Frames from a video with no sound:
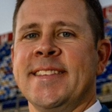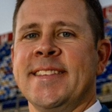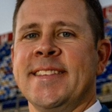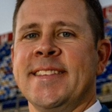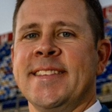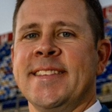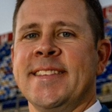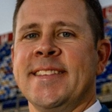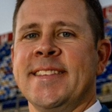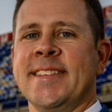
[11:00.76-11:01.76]

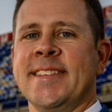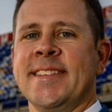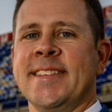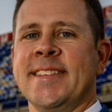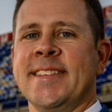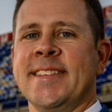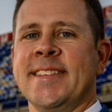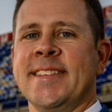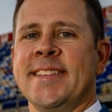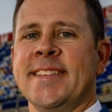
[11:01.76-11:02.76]

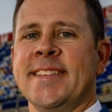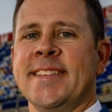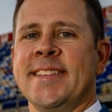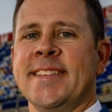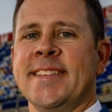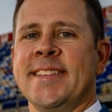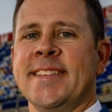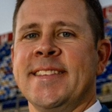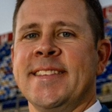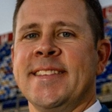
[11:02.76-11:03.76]

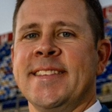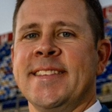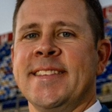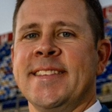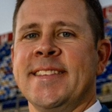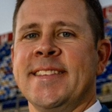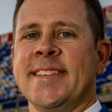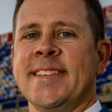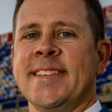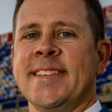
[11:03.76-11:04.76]

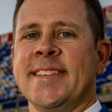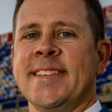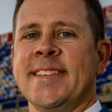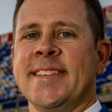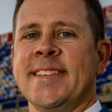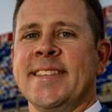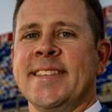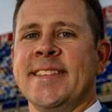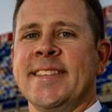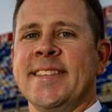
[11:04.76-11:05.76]

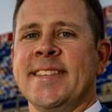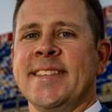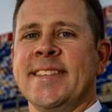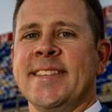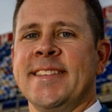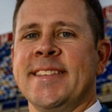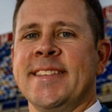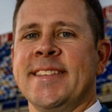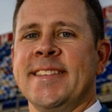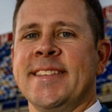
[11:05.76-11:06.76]

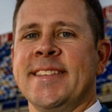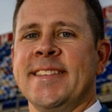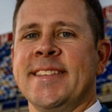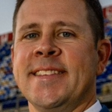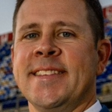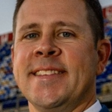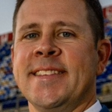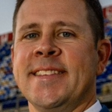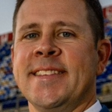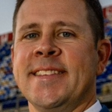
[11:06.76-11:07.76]

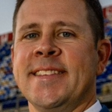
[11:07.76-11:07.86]
[no speech]